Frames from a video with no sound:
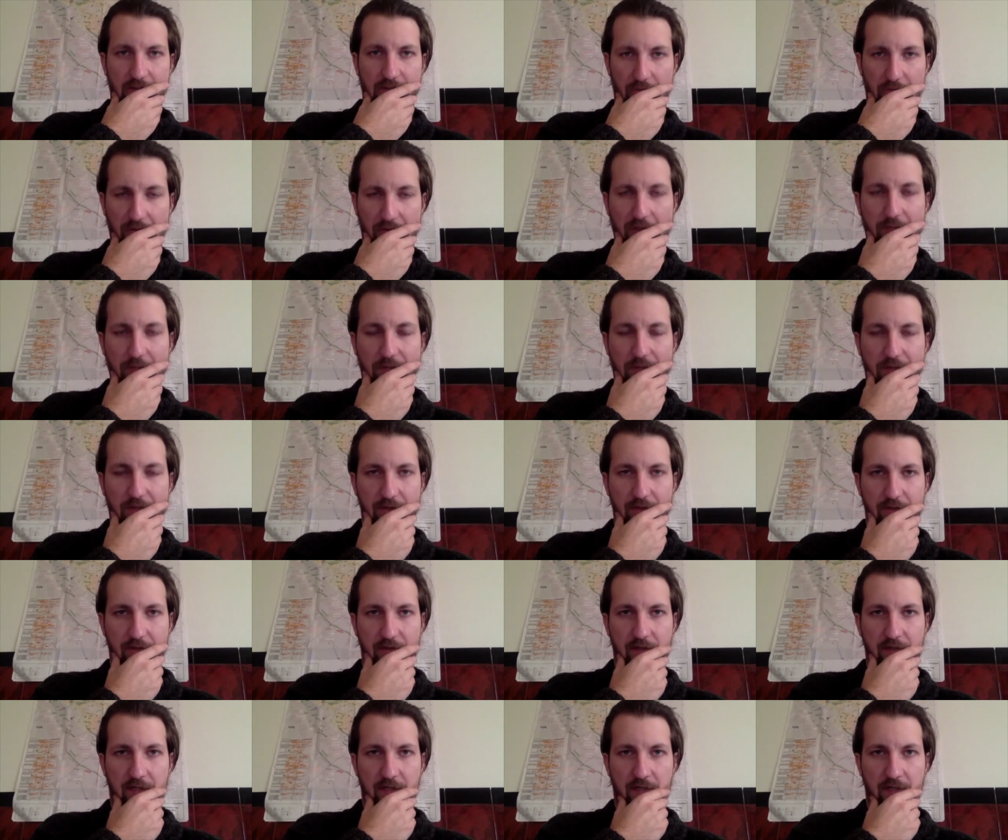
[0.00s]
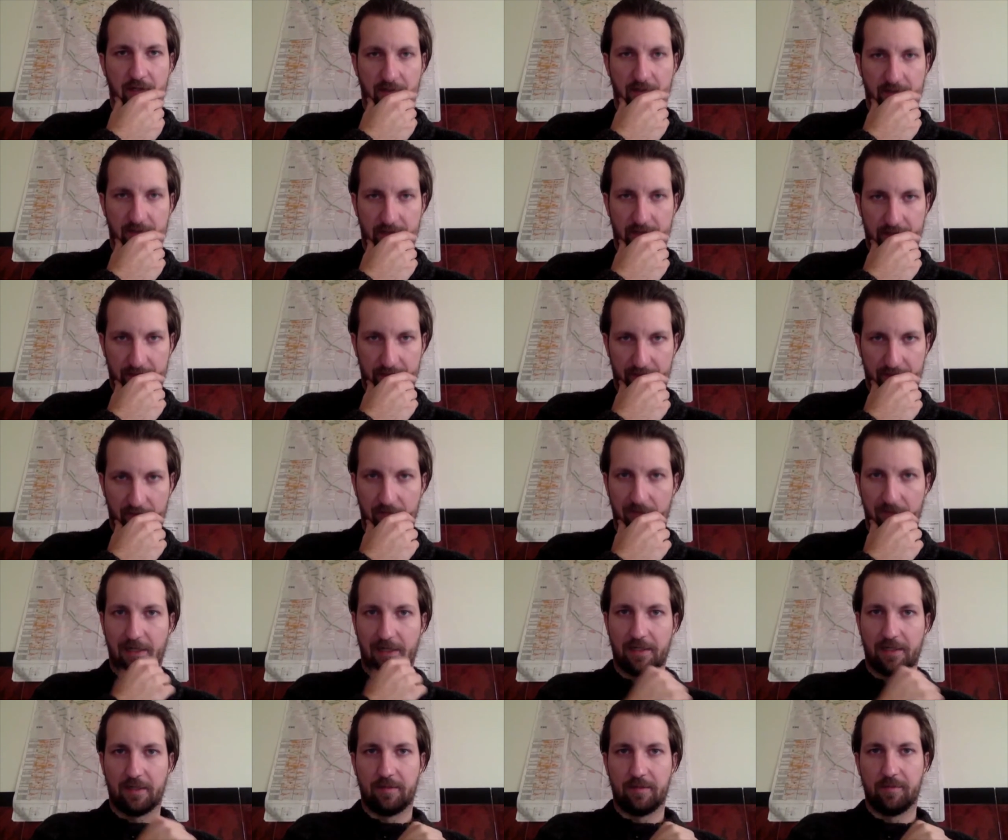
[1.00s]
to rebuild uh, the city of
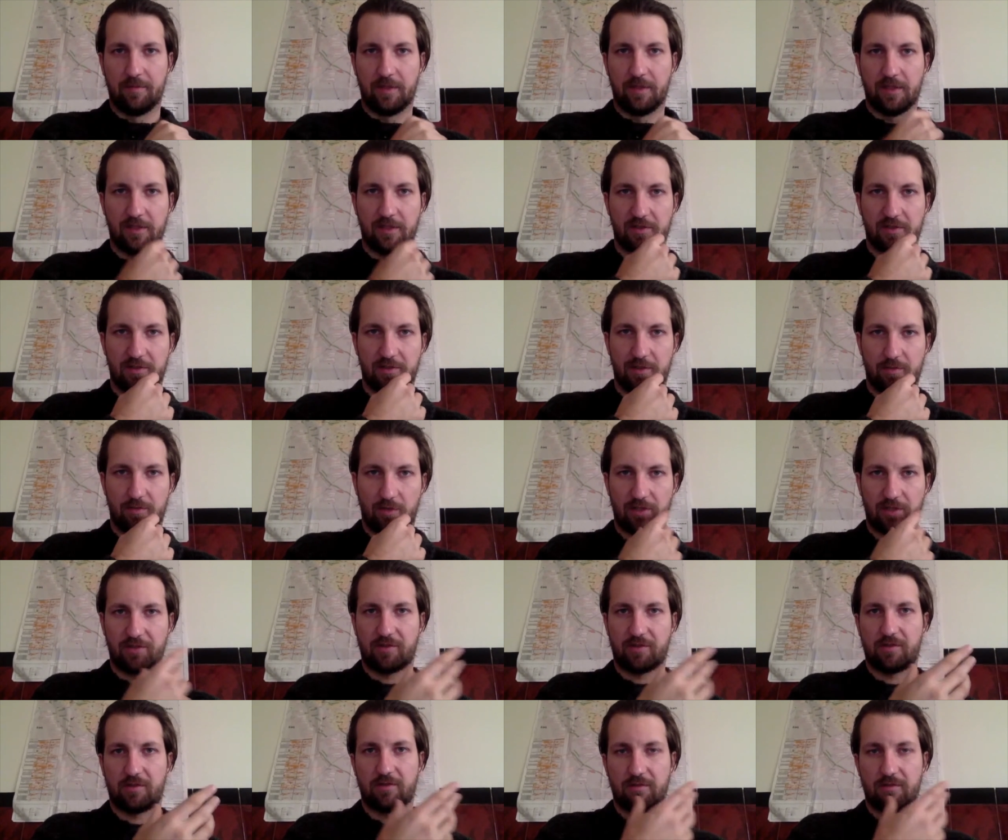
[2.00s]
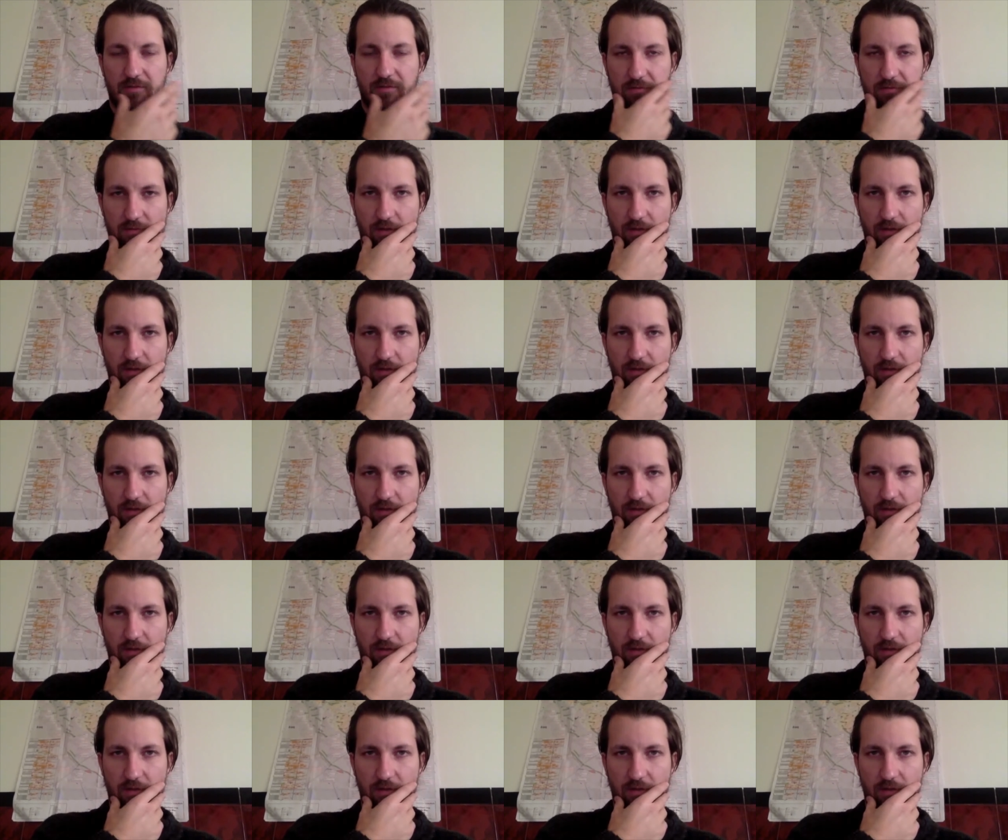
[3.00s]
Kobani because there was